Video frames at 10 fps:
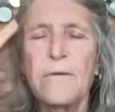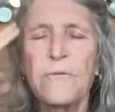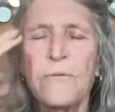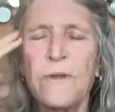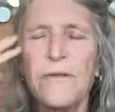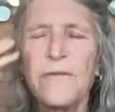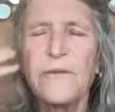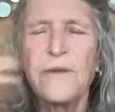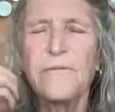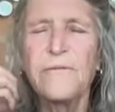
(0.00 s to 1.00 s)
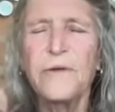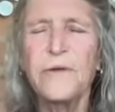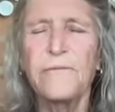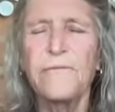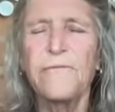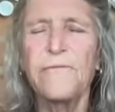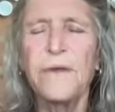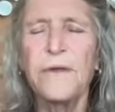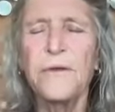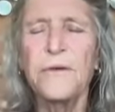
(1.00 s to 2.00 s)
And really see if you can
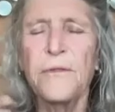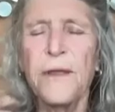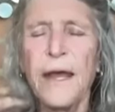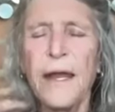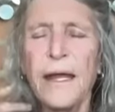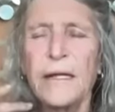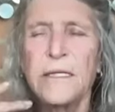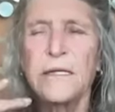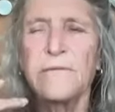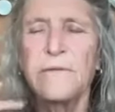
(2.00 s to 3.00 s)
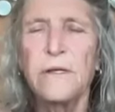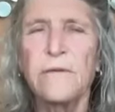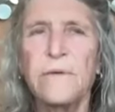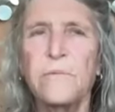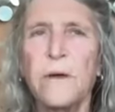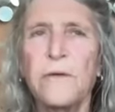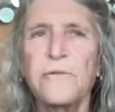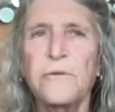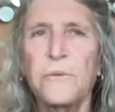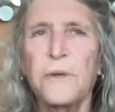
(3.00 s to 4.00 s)
feel that activity of the
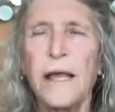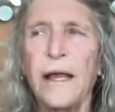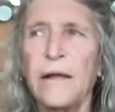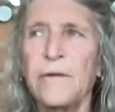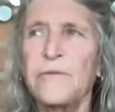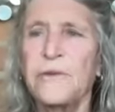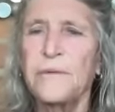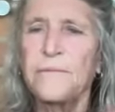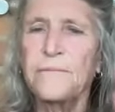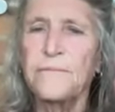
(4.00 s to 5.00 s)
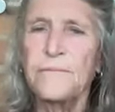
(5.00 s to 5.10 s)
muscle relaxing.